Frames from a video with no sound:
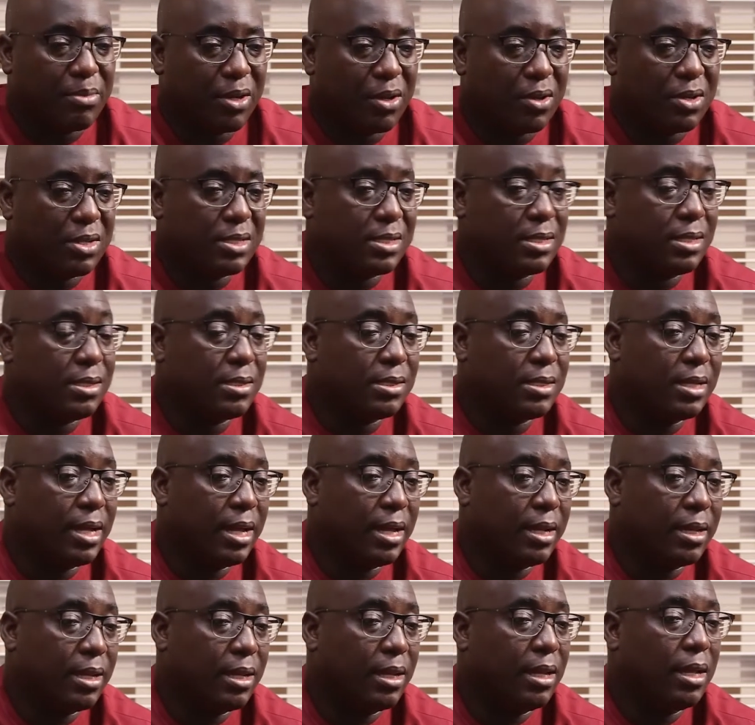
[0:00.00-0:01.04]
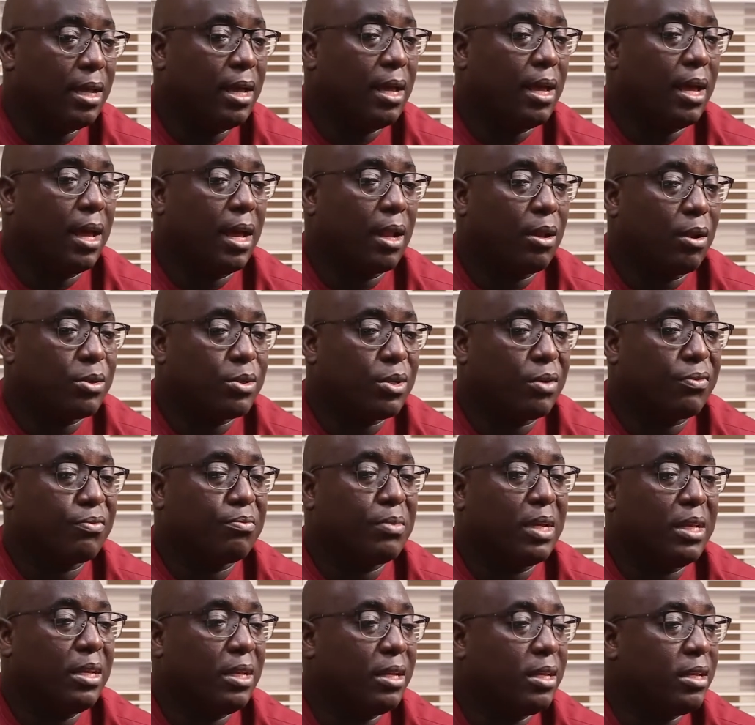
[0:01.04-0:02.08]
because since then, a lot of
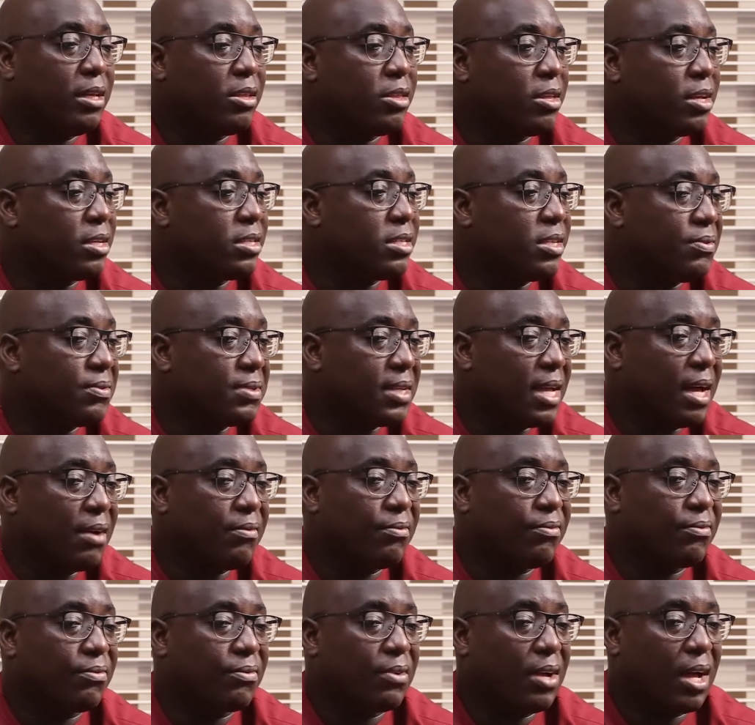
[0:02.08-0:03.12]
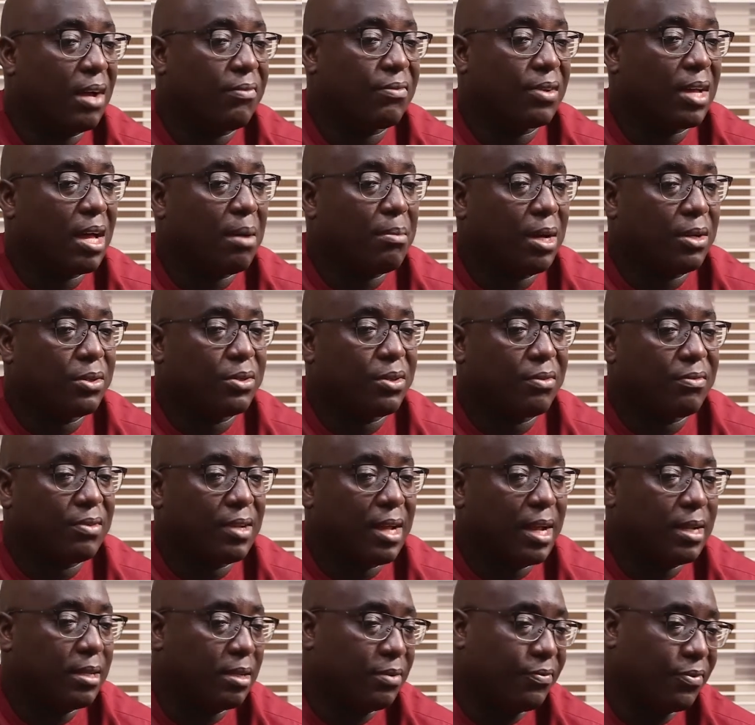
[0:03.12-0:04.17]
many initiatives have come out of
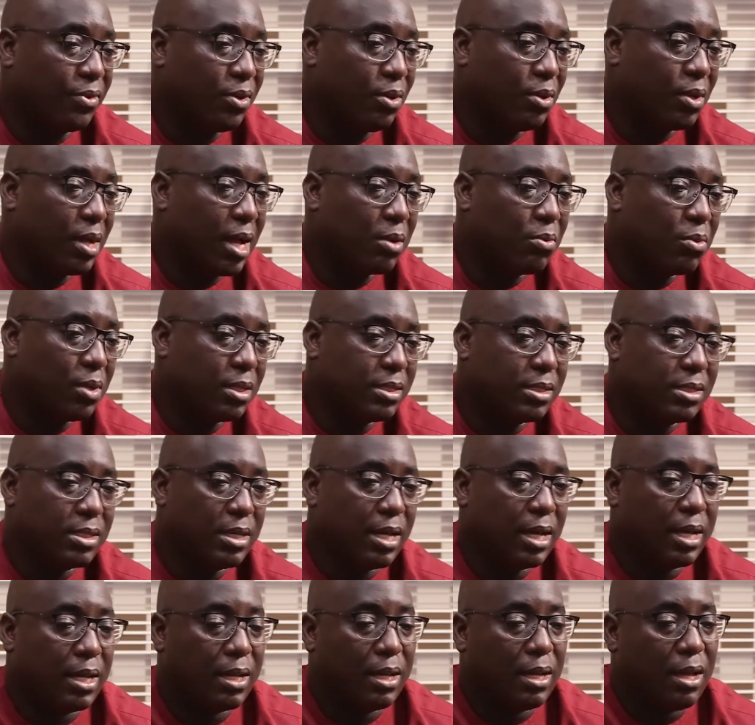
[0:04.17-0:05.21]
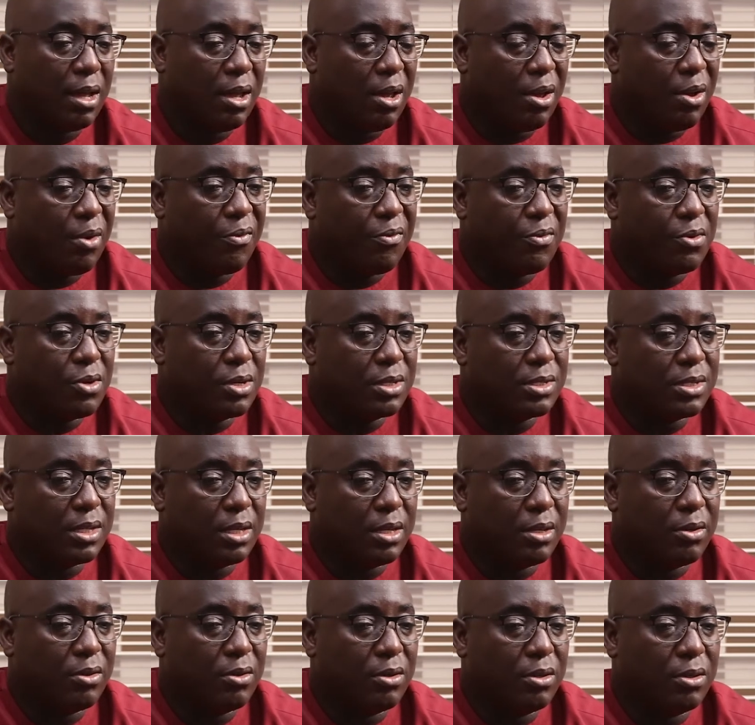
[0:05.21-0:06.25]
that. If you look at what the folks
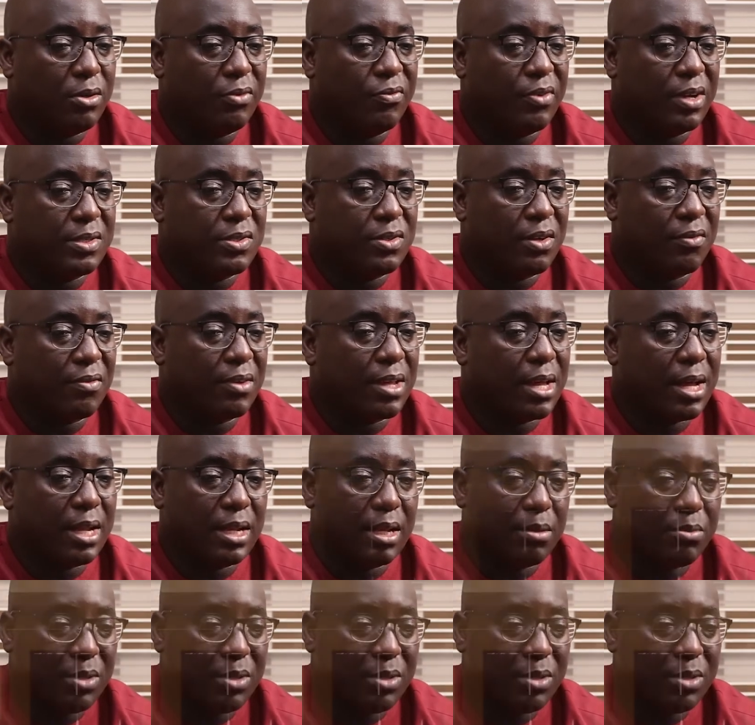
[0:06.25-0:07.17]
in University of Ghana